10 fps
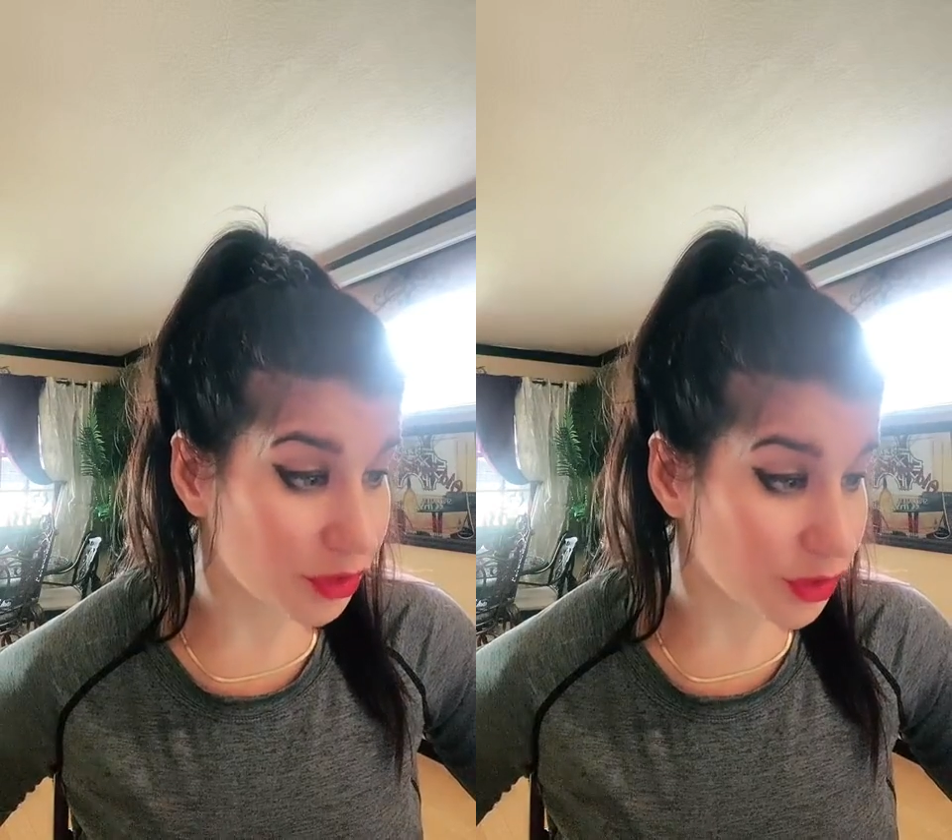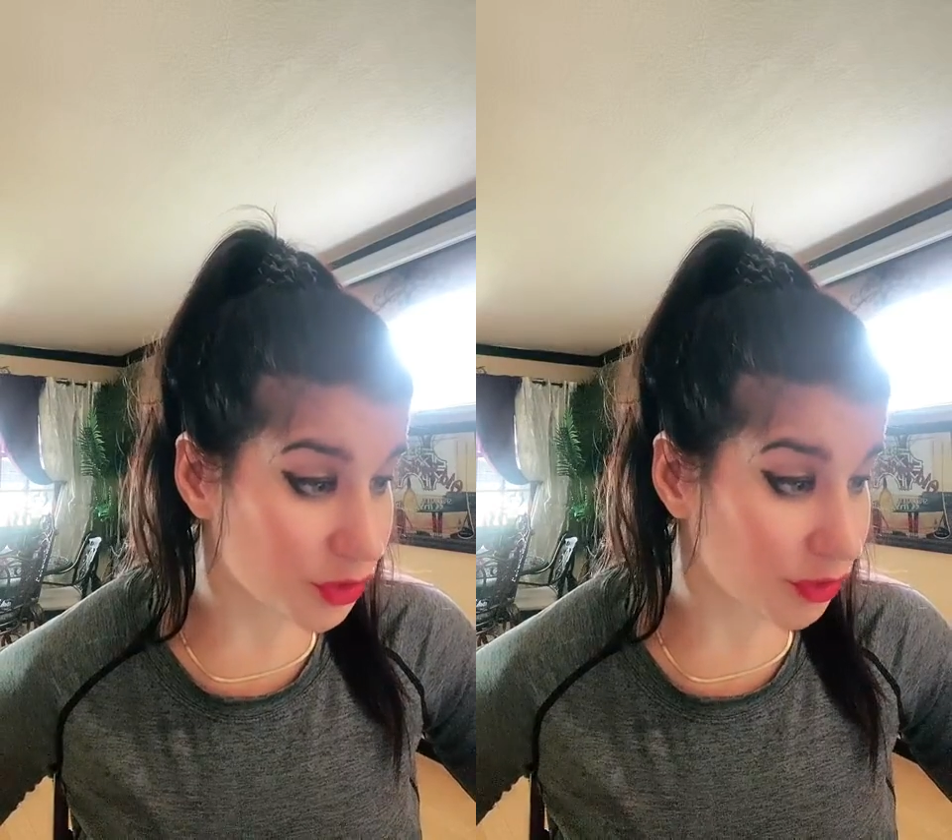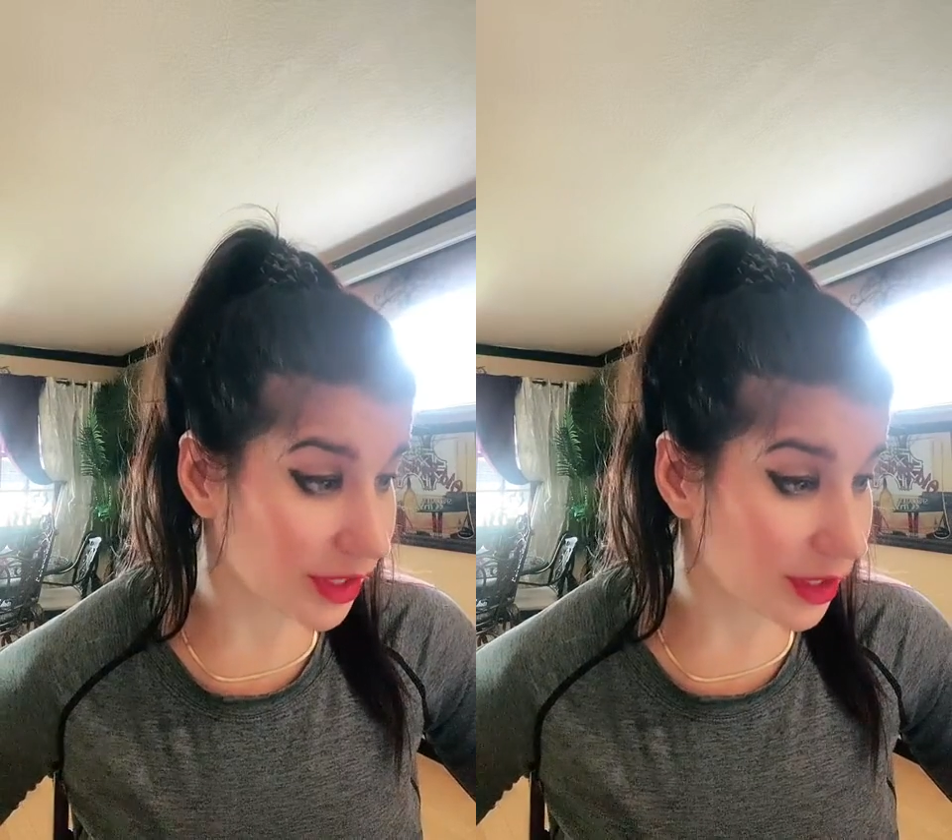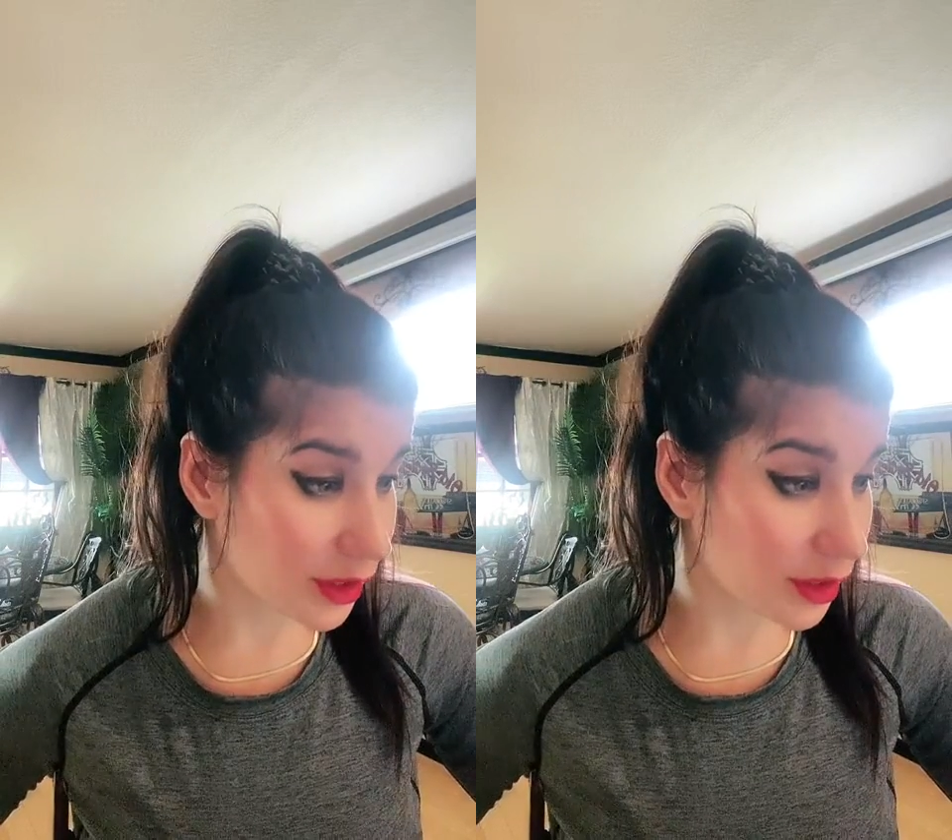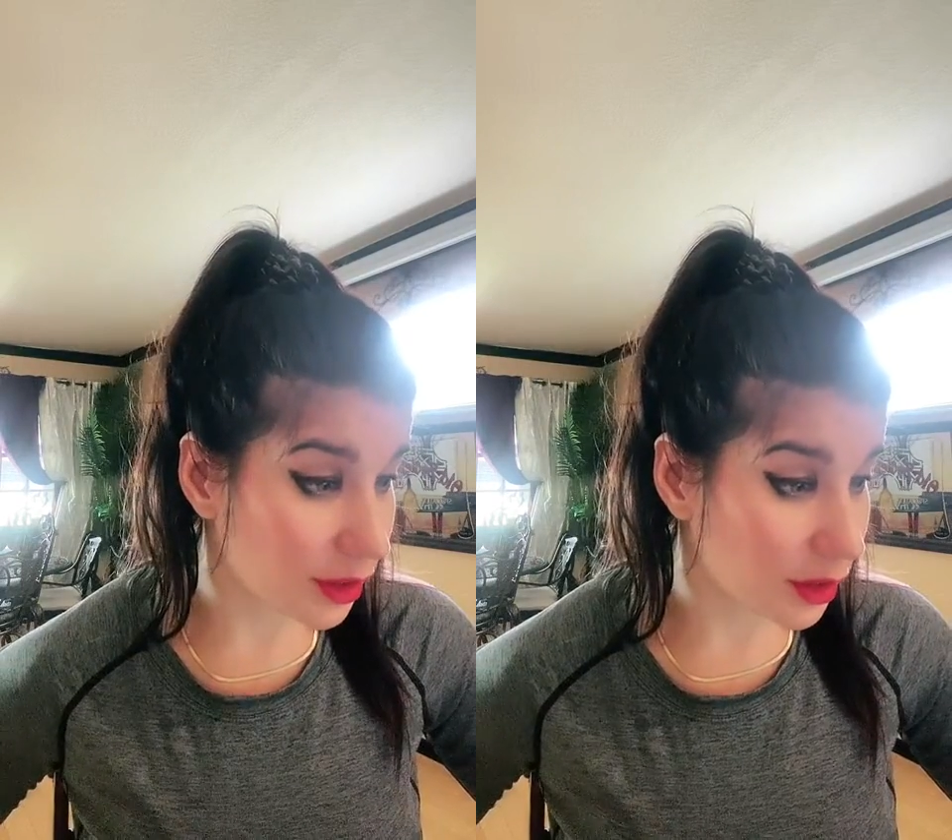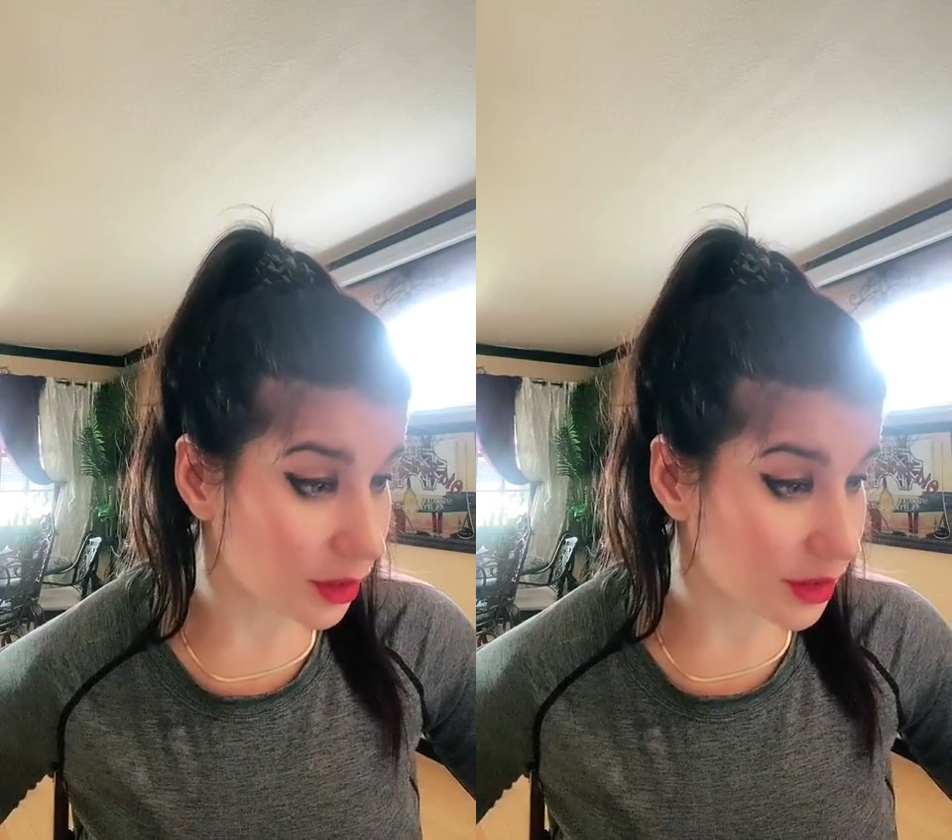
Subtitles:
serrated